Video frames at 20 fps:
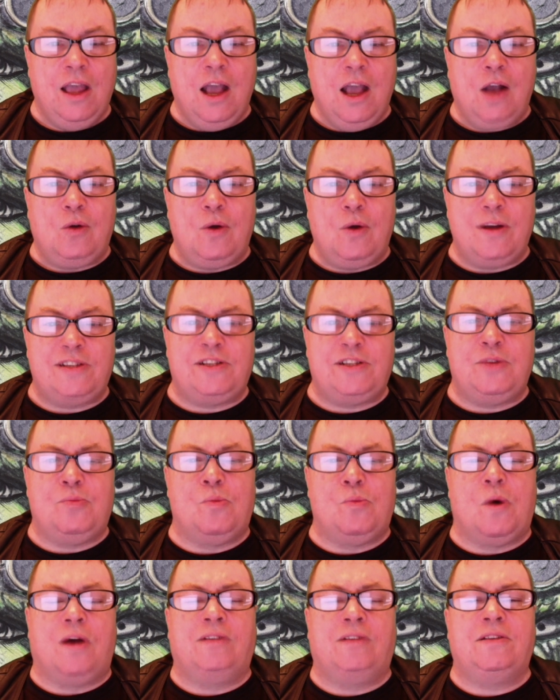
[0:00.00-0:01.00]

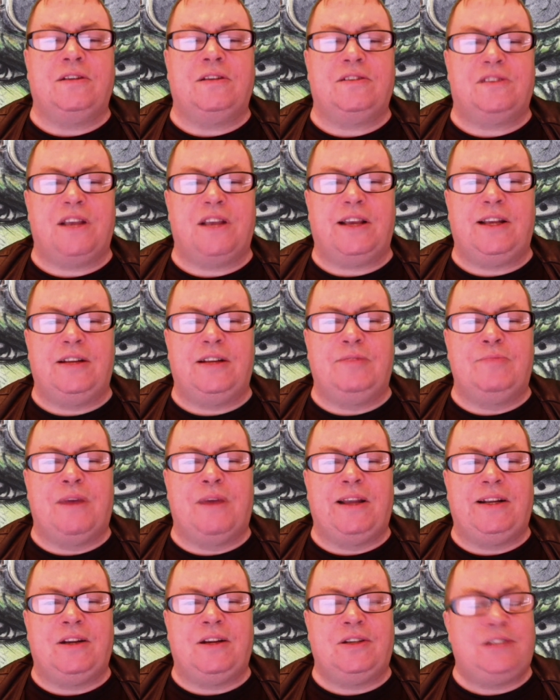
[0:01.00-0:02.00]
Question 1, 2nd of
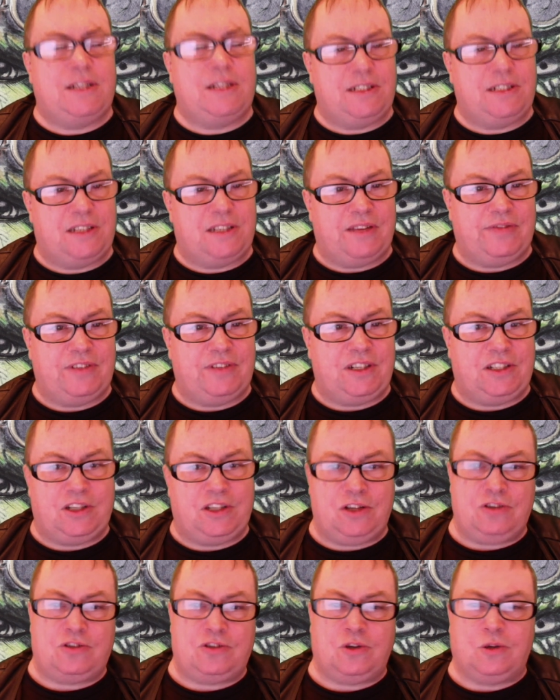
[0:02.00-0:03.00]
May
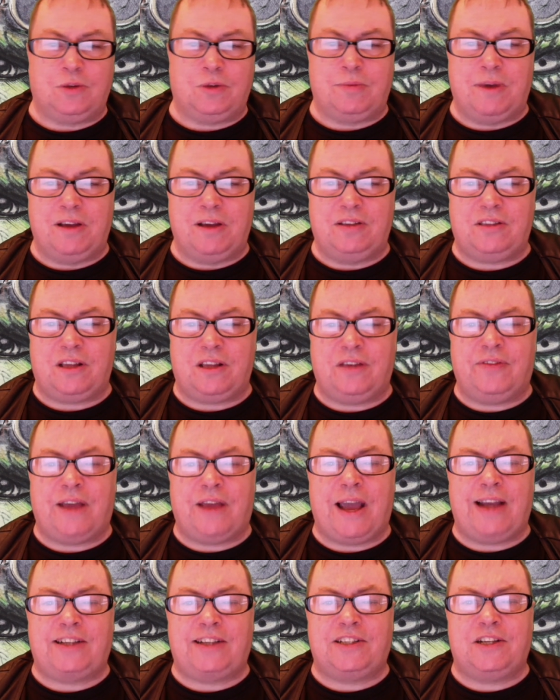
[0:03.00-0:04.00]
1972 saw the birth of
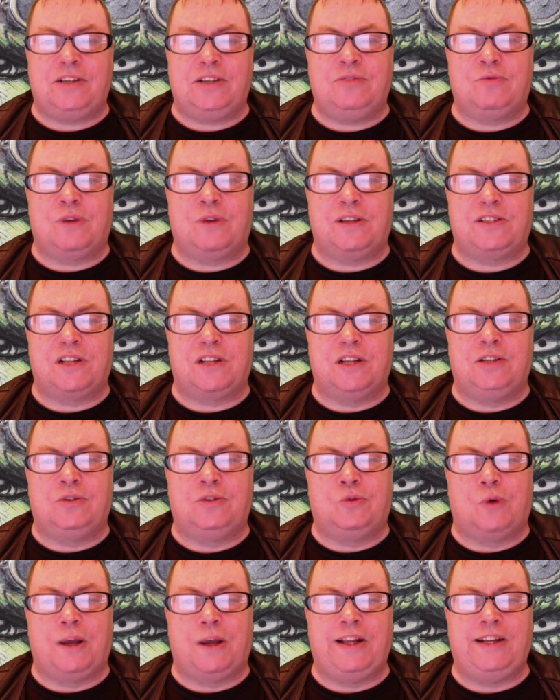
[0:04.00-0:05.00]
actor and wrestler
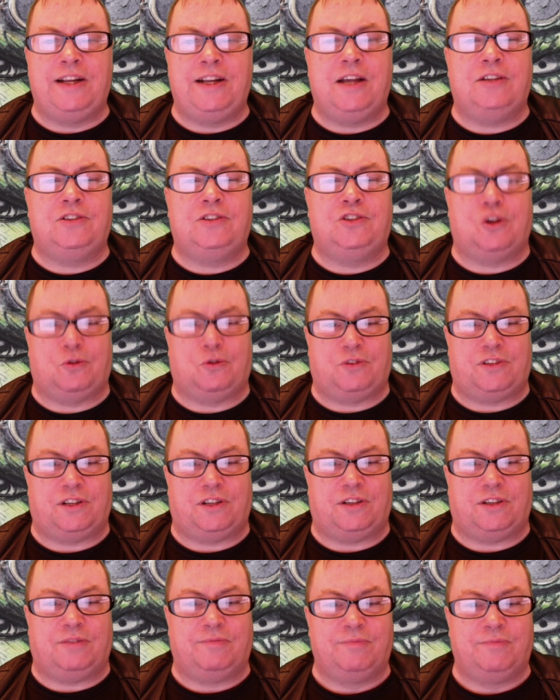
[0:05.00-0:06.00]
Dwayne
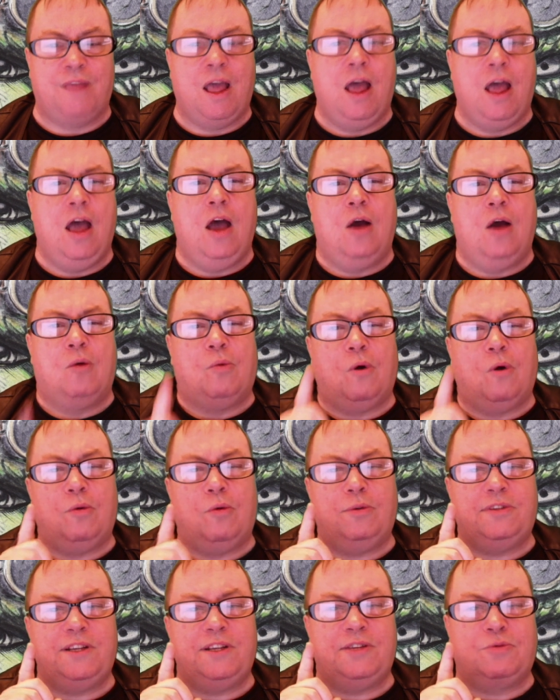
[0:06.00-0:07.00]
Johnson. What
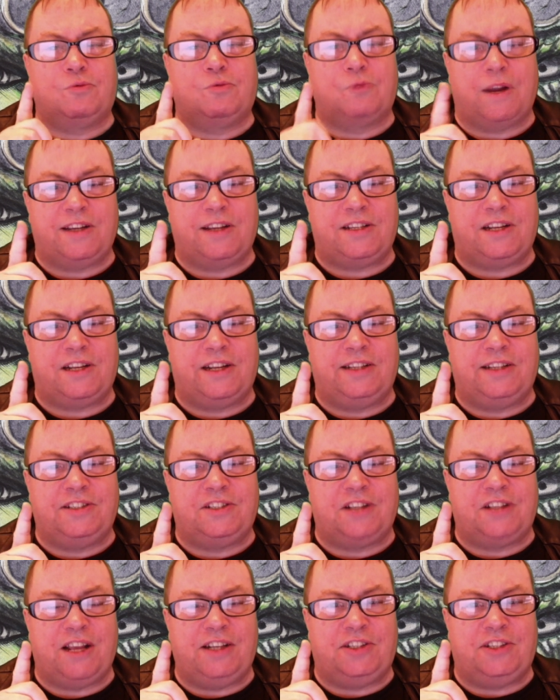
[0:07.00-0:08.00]
was his wrestling
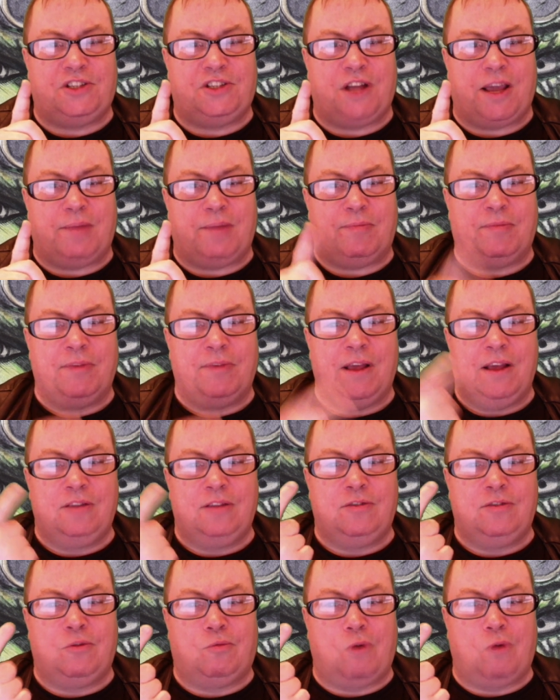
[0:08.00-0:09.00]
stage name?
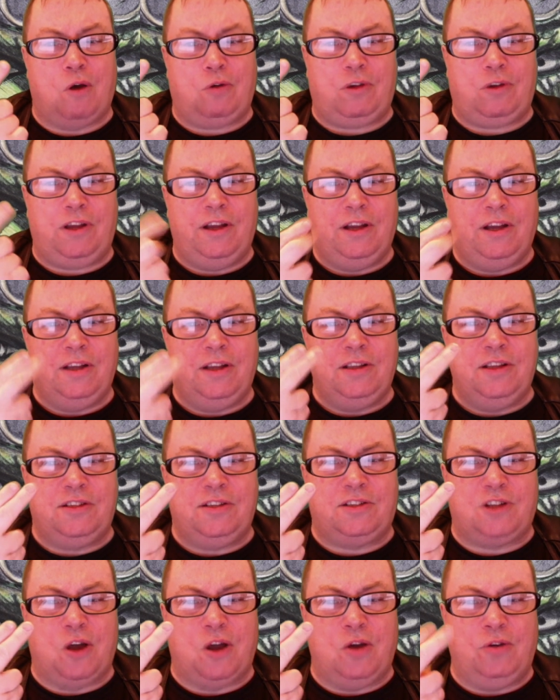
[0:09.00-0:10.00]
The Rock, the
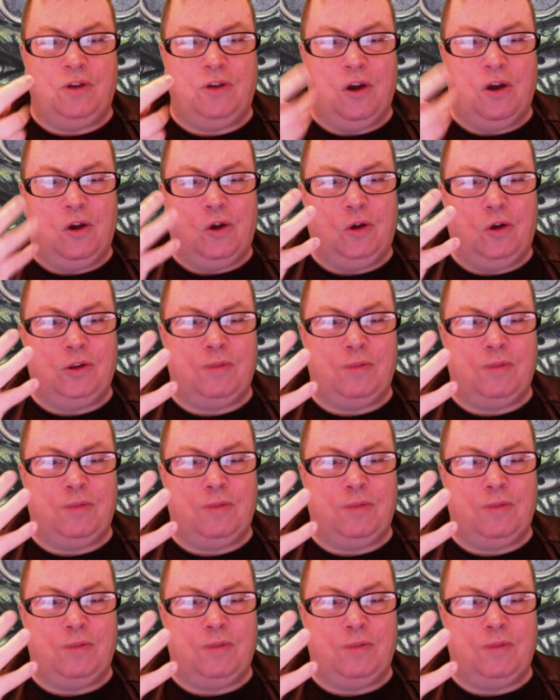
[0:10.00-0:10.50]
Stone, or the